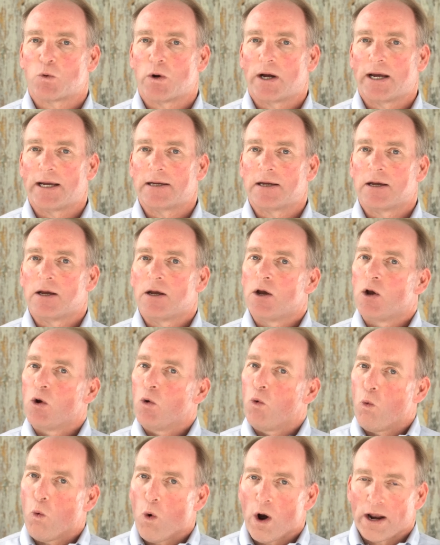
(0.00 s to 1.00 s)
away,
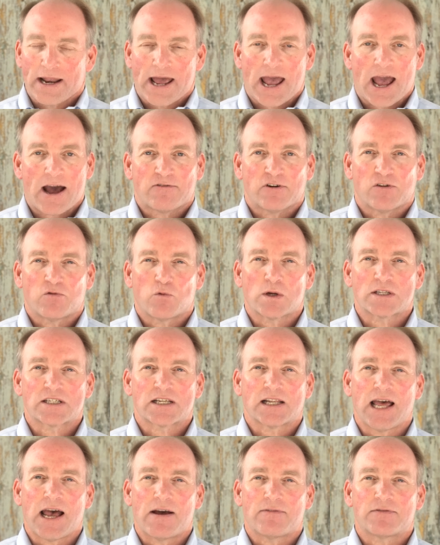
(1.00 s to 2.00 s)
1/2 of
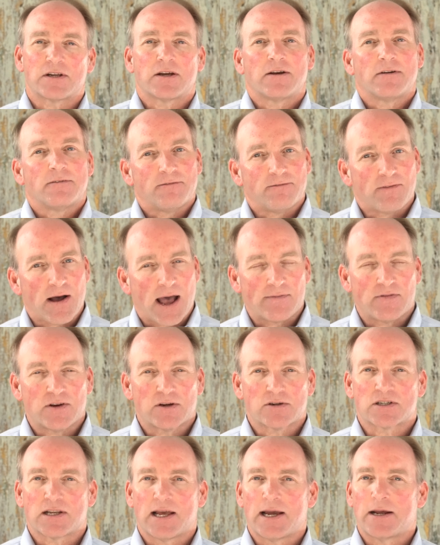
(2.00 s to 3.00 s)
what's left 5
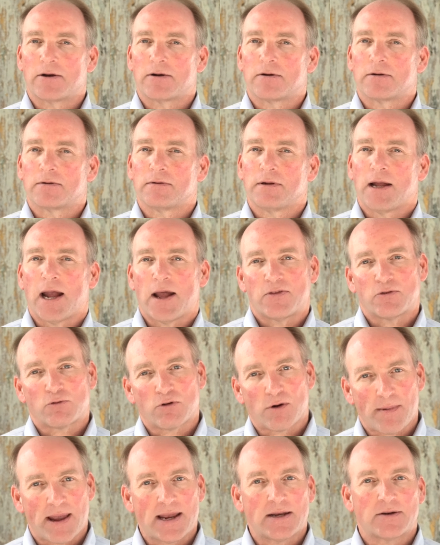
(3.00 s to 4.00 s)
years later, and the
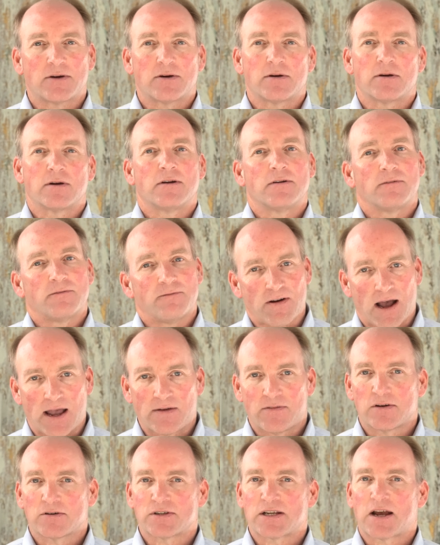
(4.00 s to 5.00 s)
remainder
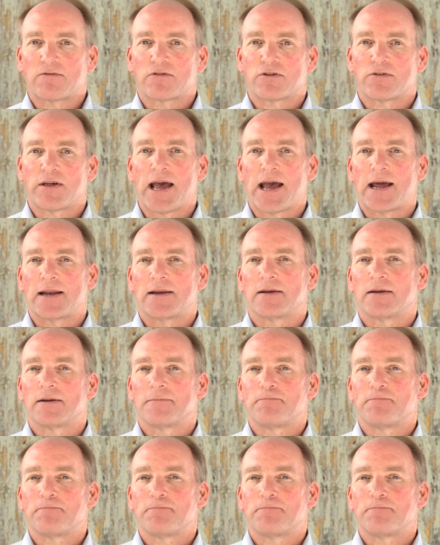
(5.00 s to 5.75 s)
5 years after that.